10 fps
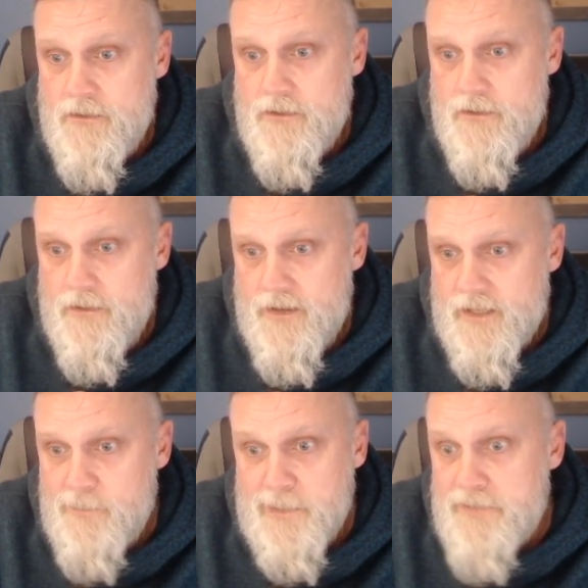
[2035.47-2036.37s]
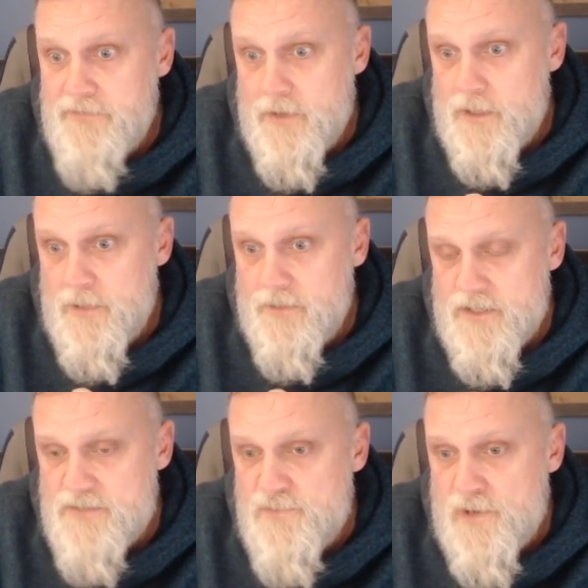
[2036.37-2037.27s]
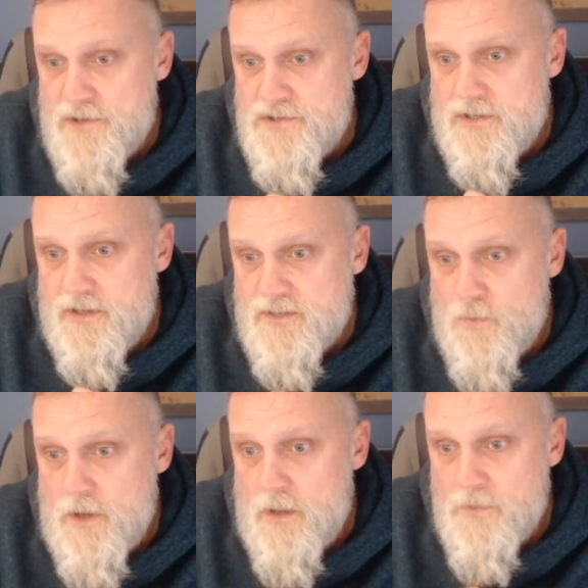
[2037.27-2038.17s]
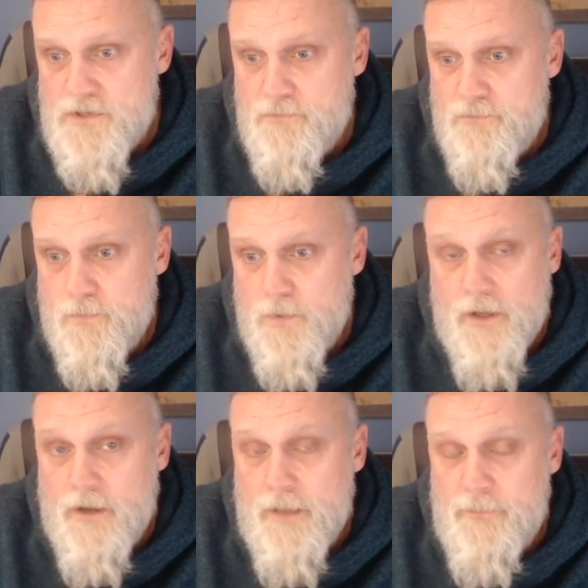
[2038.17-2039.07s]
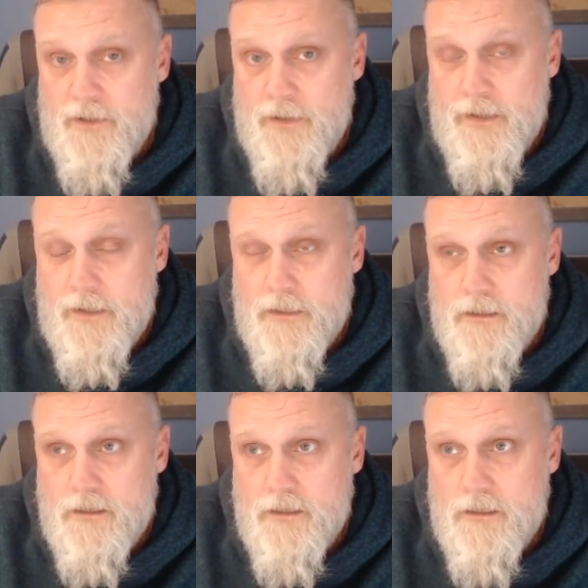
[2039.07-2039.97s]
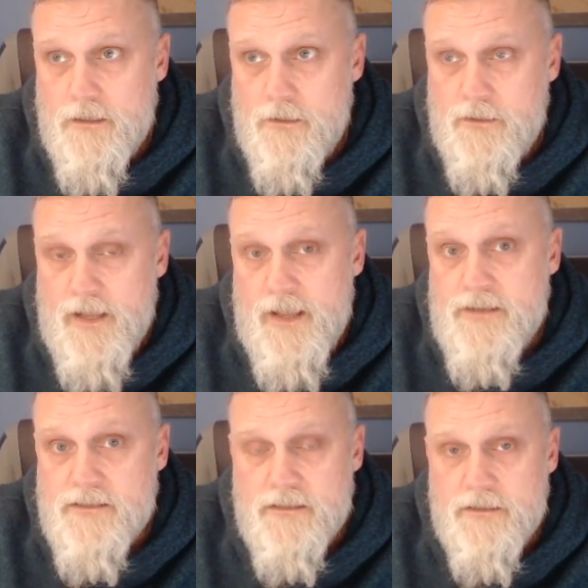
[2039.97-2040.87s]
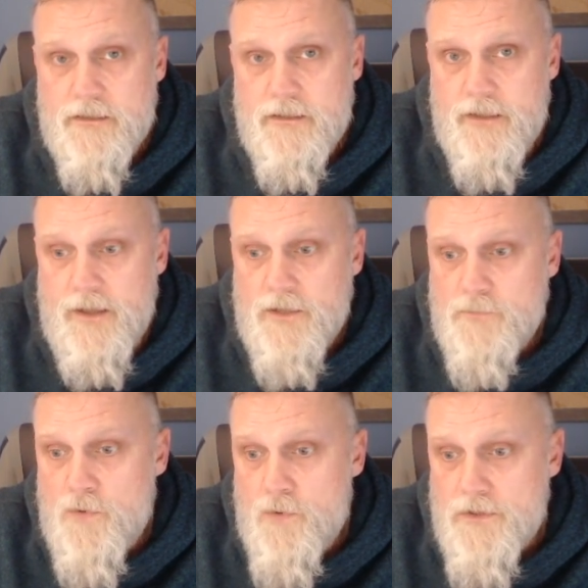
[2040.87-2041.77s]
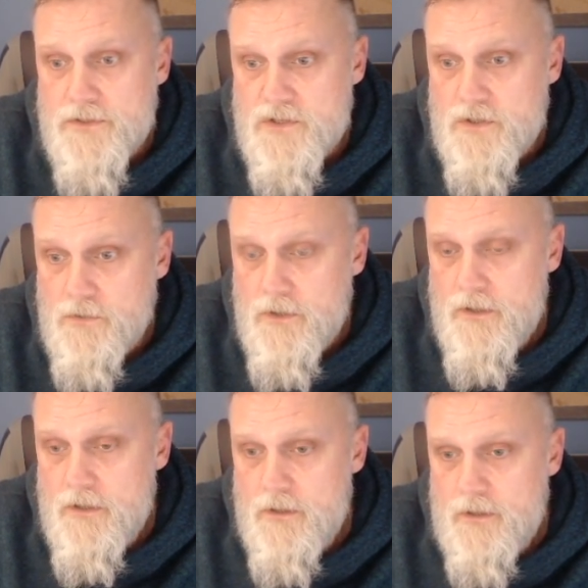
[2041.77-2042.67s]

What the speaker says: and I completely forgot about this brush as well, which would have gone up on an 8 or more. So that